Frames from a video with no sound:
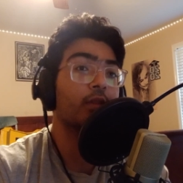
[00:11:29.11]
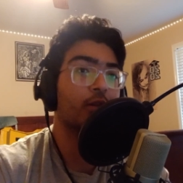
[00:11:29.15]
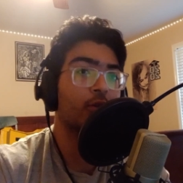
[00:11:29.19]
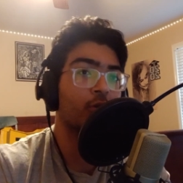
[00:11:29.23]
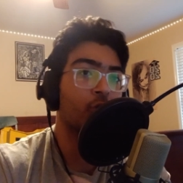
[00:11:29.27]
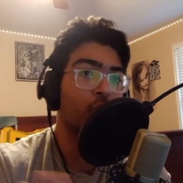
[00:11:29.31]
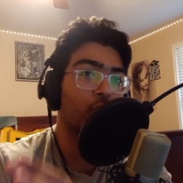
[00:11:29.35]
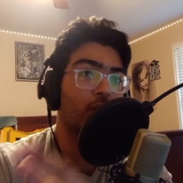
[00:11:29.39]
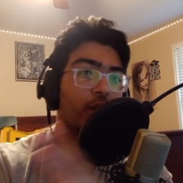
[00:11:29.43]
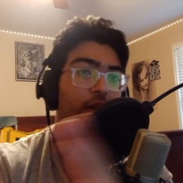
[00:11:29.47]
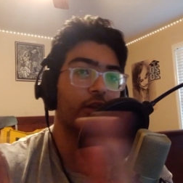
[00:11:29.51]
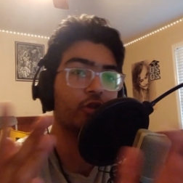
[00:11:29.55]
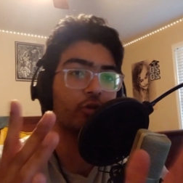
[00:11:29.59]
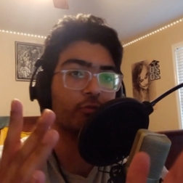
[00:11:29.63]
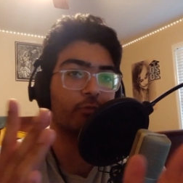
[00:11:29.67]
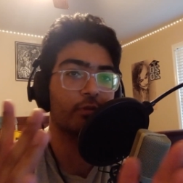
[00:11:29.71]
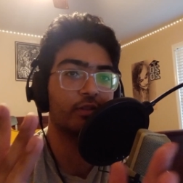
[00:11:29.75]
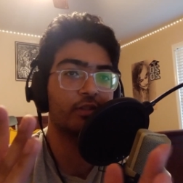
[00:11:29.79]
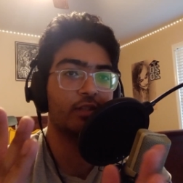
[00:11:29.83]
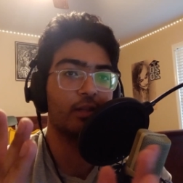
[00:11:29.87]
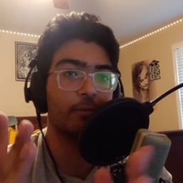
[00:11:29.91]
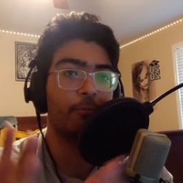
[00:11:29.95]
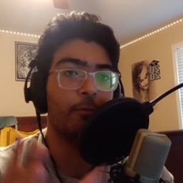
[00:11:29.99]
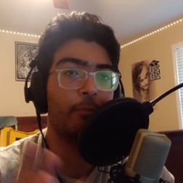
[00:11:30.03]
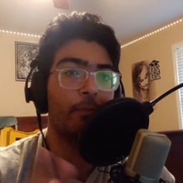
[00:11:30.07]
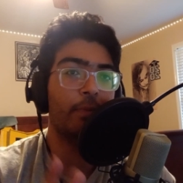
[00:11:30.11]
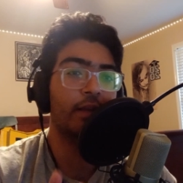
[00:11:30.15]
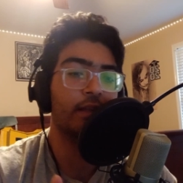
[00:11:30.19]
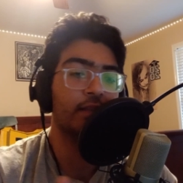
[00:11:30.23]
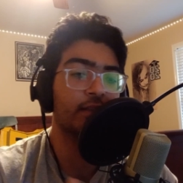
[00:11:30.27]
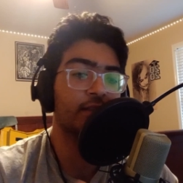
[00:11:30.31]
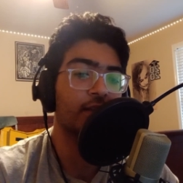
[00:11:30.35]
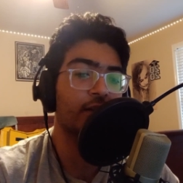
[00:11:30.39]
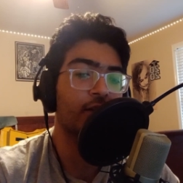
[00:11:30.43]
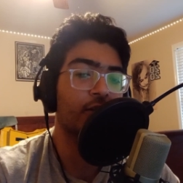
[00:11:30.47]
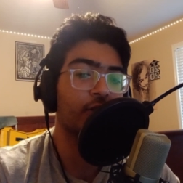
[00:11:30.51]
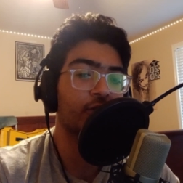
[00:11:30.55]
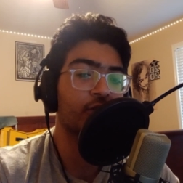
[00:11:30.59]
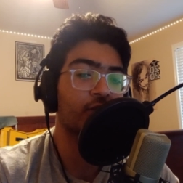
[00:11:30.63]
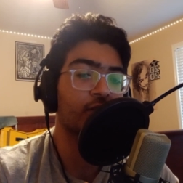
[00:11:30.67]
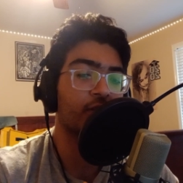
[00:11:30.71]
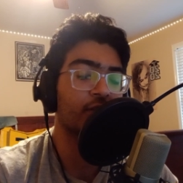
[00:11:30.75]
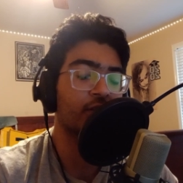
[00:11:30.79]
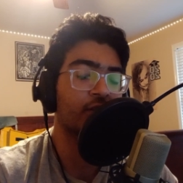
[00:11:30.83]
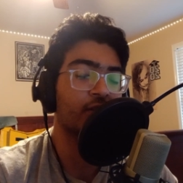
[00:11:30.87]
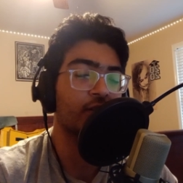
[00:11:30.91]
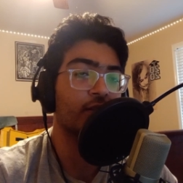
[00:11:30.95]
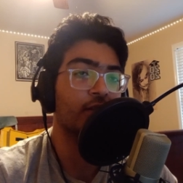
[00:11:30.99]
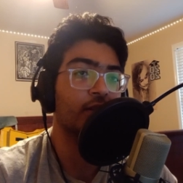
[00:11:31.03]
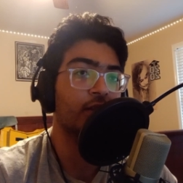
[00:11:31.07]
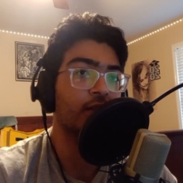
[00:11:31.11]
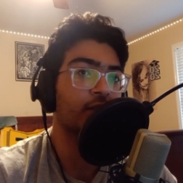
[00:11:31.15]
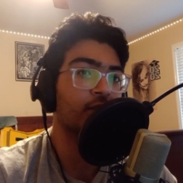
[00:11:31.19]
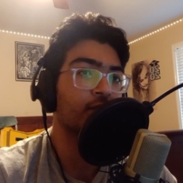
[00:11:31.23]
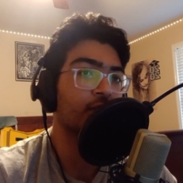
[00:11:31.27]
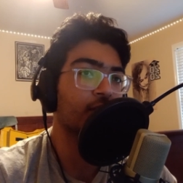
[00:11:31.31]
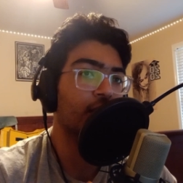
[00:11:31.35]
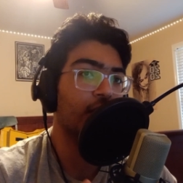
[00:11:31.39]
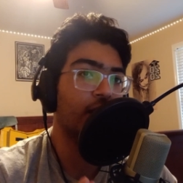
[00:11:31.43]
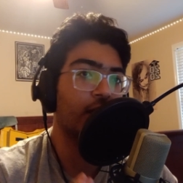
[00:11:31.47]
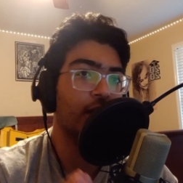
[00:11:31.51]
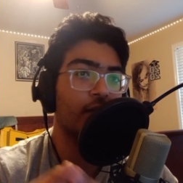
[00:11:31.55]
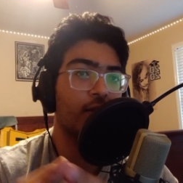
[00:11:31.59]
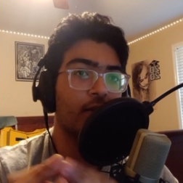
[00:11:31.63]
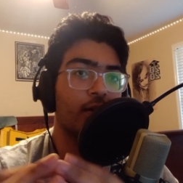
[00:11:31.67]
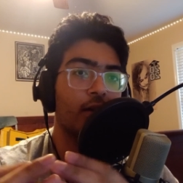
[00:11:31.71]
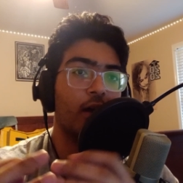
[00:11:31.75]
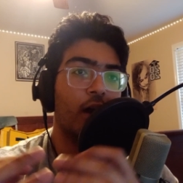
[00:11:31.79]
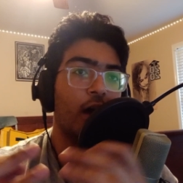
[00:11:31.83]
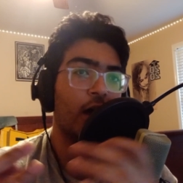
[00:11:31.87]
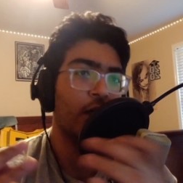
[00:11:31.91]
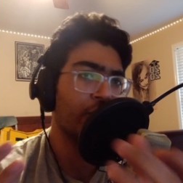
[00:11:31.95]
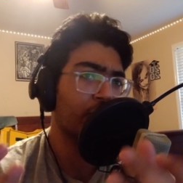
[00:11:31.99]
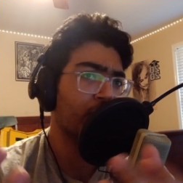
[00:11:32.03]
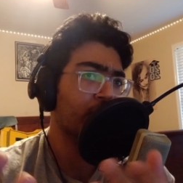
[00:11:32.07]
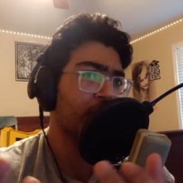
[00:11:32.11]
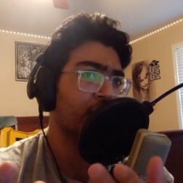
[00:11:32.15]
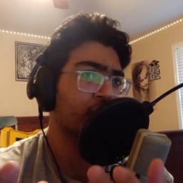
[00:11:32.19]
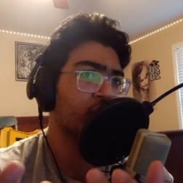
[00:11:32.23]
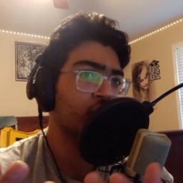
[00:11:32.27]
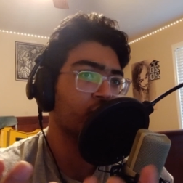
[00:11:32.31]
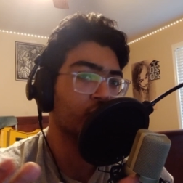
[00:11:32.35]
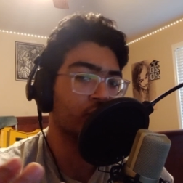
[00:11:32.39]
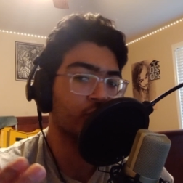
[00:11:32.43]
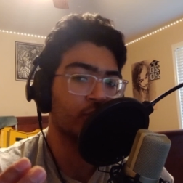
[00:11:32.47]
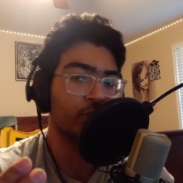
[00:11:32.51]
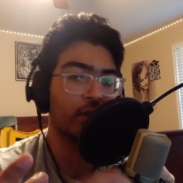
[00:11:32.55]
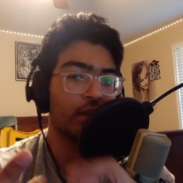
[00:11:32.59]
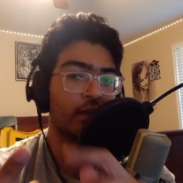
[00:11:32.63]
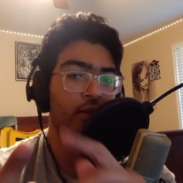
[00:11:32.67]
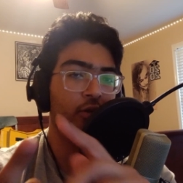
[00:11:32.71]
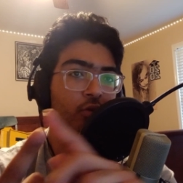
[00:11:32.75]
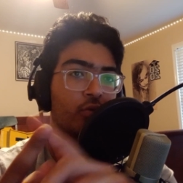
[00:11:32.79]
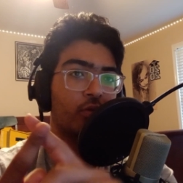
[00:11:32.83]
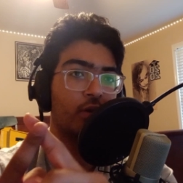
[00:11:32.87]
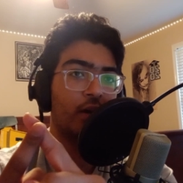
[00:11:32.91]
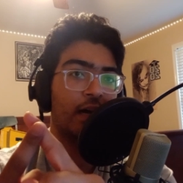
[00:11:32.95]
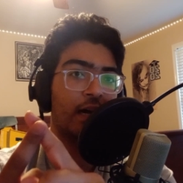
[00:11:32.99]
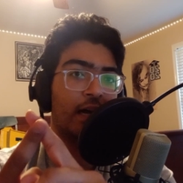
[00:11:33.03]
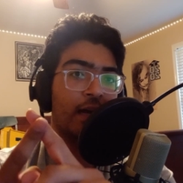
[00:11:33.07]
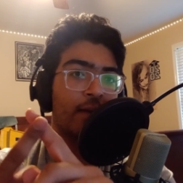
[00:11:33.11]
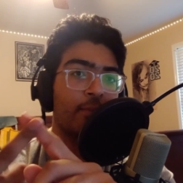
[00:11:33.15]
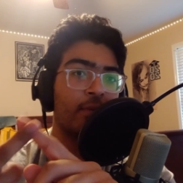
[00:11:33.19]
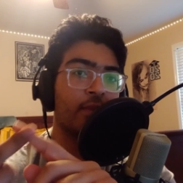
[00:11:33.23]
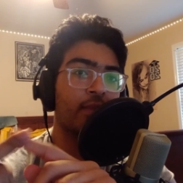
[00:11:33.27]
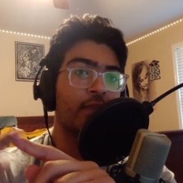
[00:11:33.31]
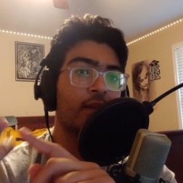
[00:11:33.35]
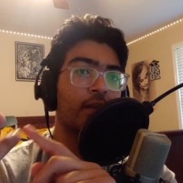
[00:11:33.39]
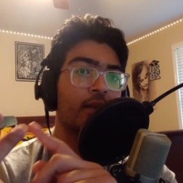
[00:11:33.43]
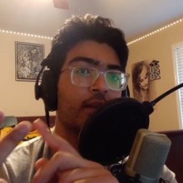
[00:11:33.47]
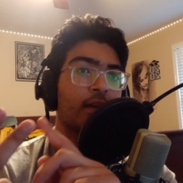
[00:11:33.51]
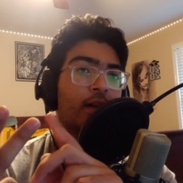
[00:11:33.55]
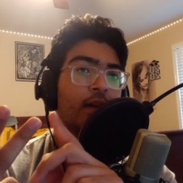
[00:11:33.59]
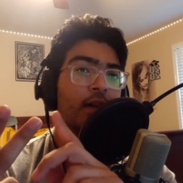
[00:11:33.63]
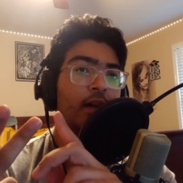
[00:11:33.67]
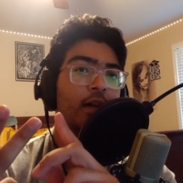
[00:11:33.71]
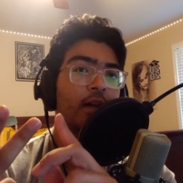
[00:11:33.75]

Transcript: correlation with supplements, and also this could lead to like other issues with like crime, and then